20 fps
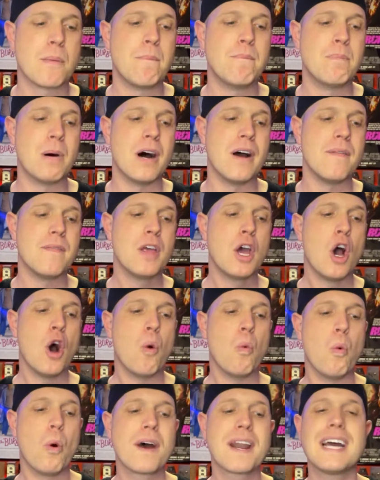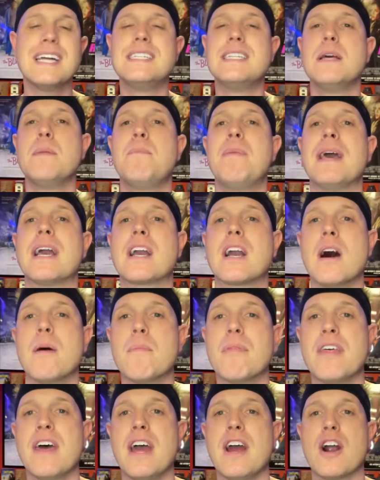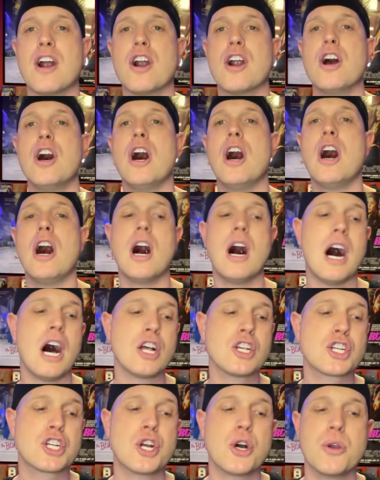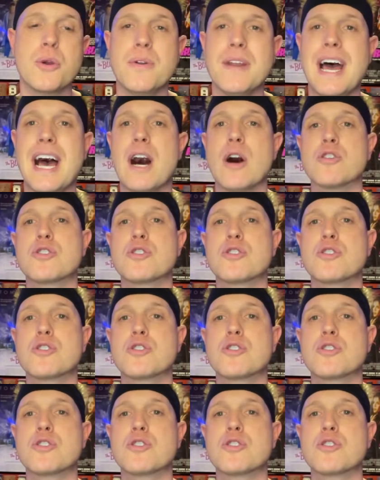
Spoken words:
But what I did pick up there, I'll show you now.